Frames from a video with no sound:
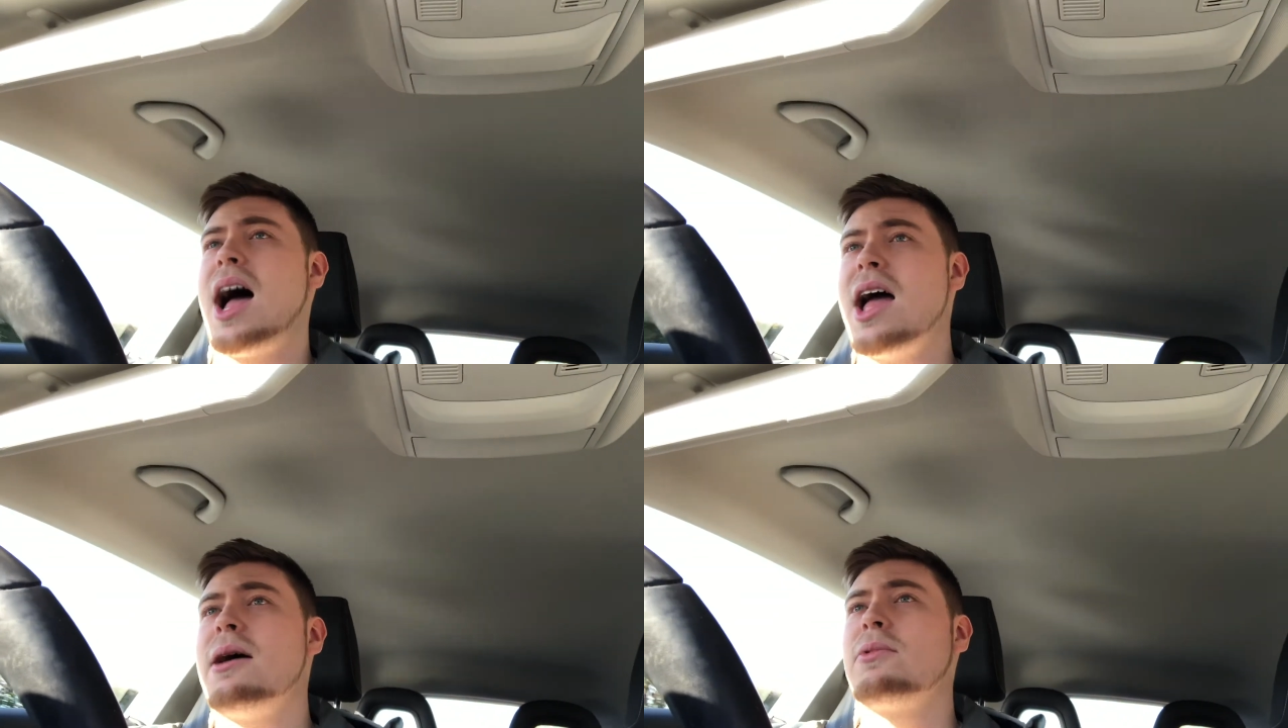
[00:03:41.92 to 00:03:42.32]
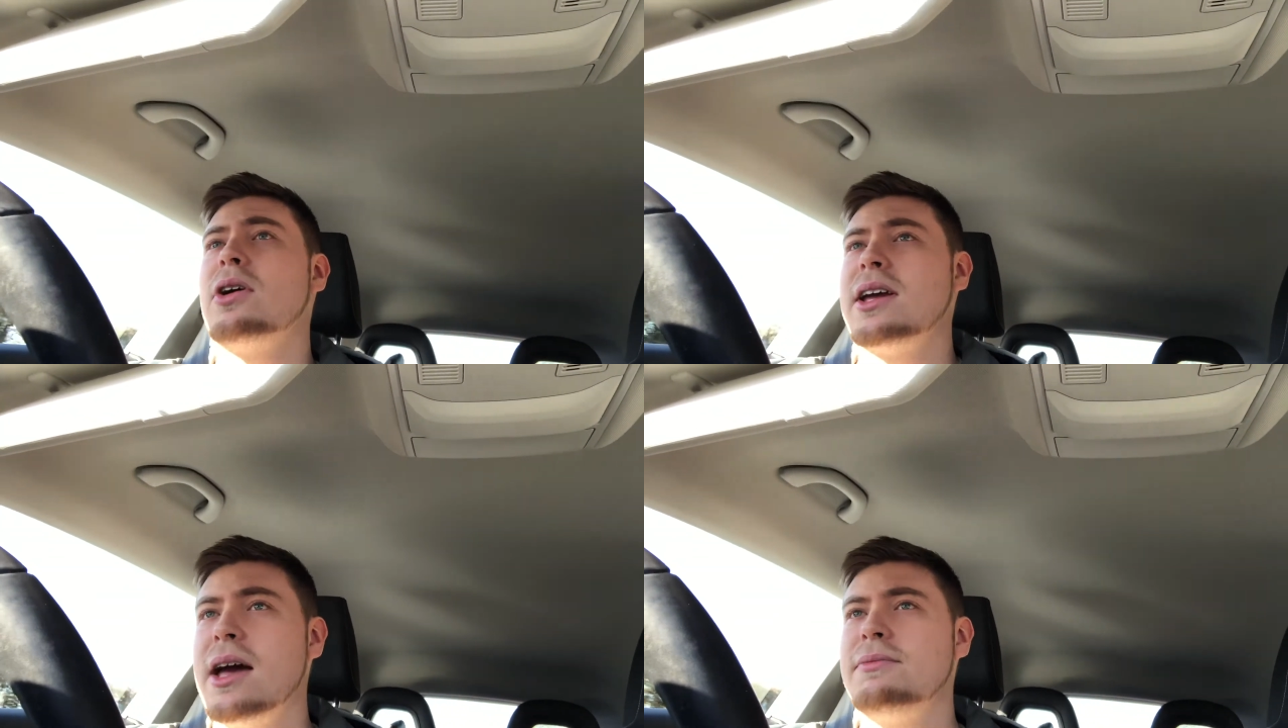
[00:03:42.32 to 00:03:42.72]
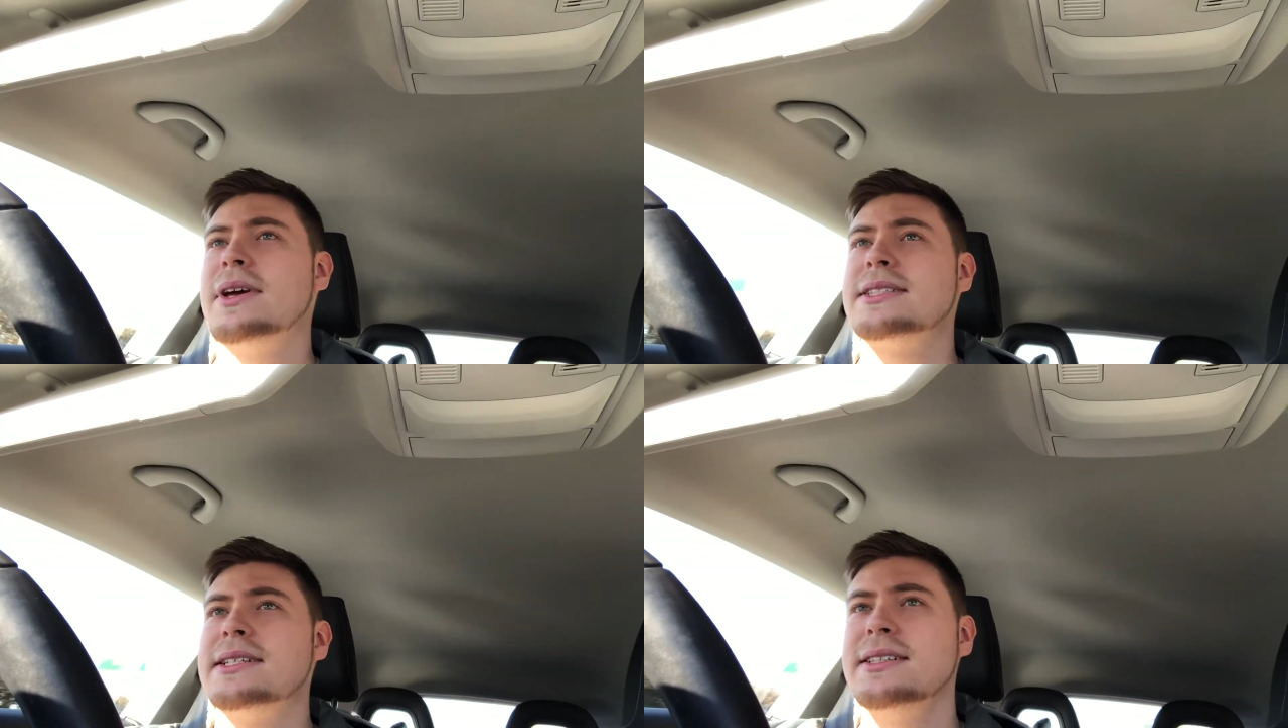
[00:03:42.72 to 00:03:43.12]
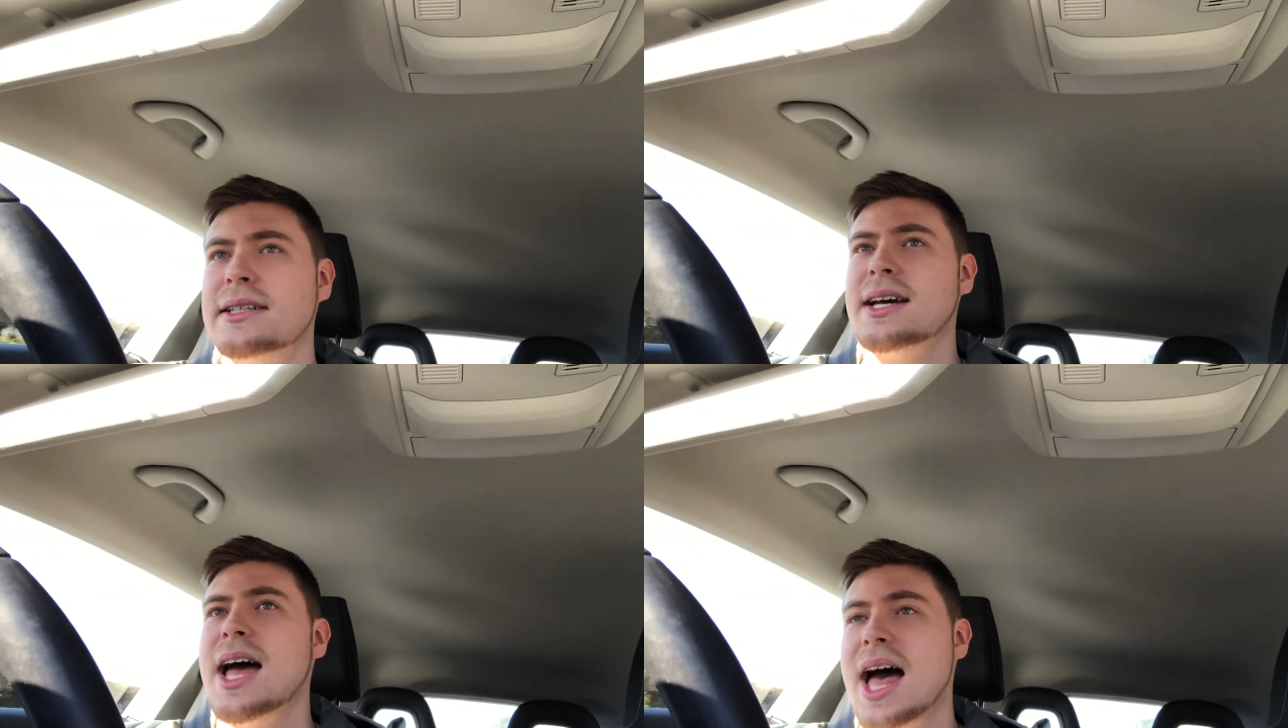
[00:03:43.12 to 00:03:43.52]
I am going to get fitter.
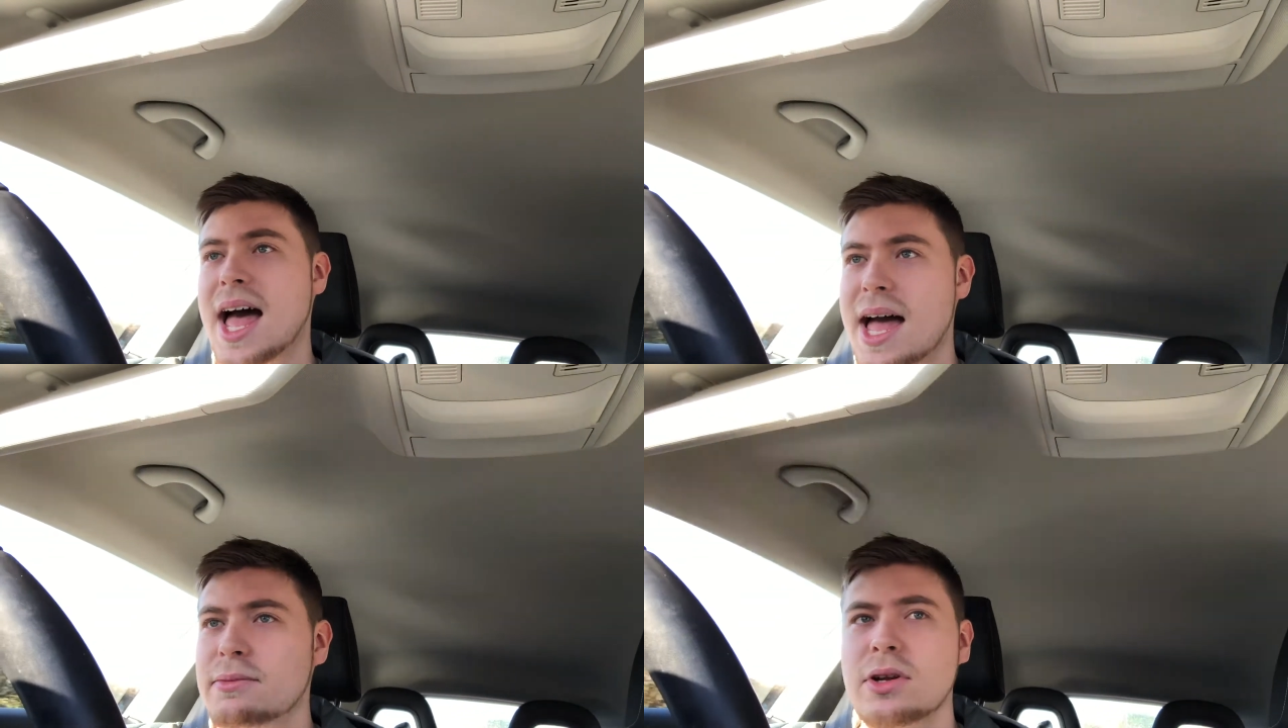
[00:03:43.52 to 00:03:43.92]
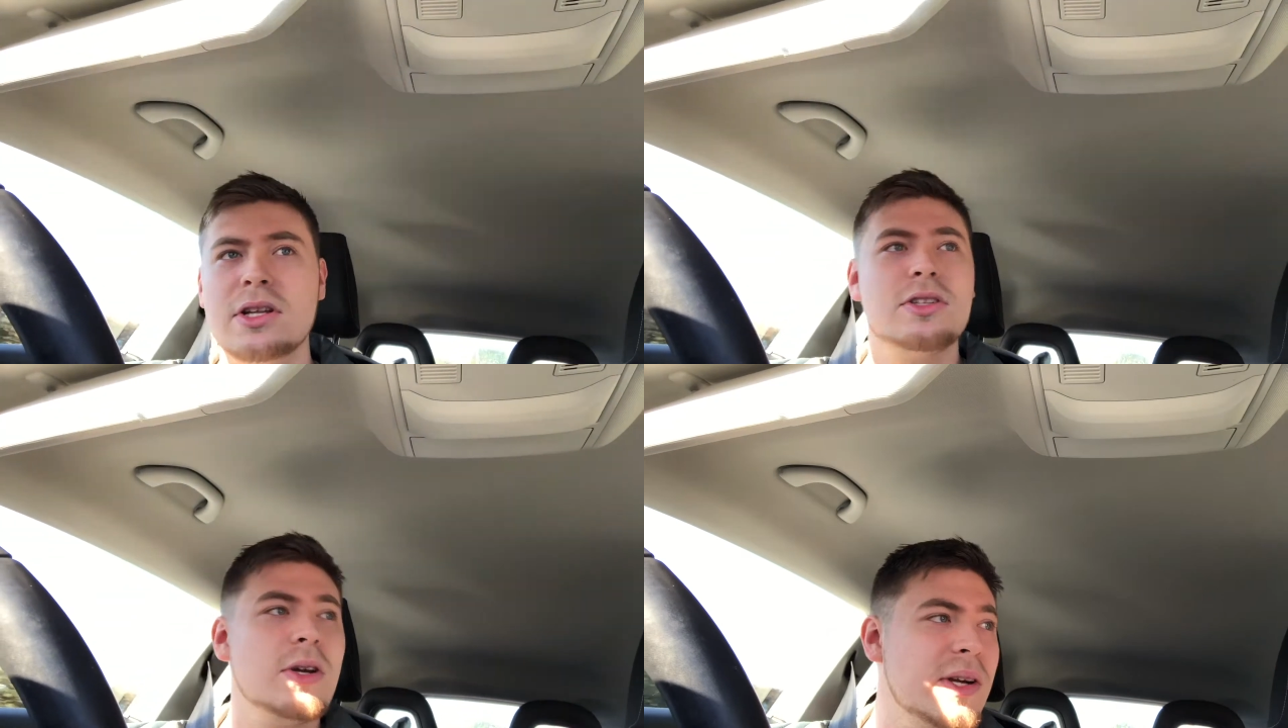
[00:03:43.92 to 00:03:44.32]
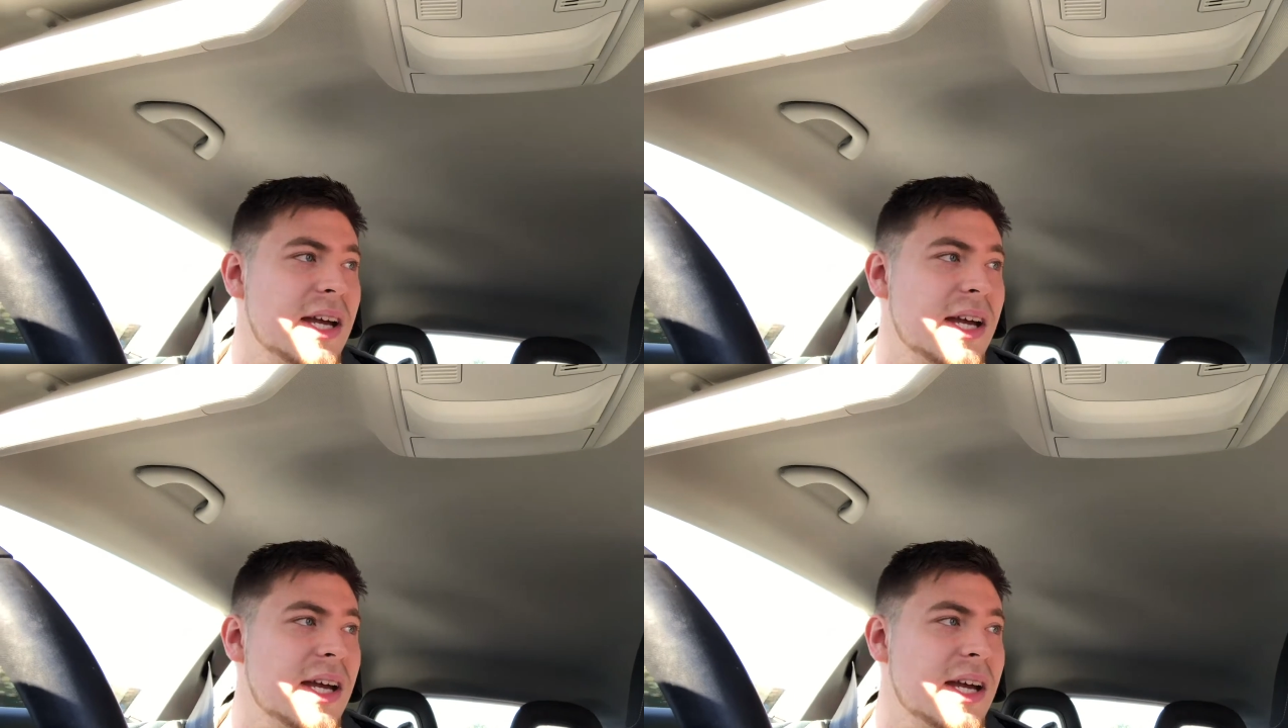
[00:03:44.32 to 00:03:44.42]
I am going to do it.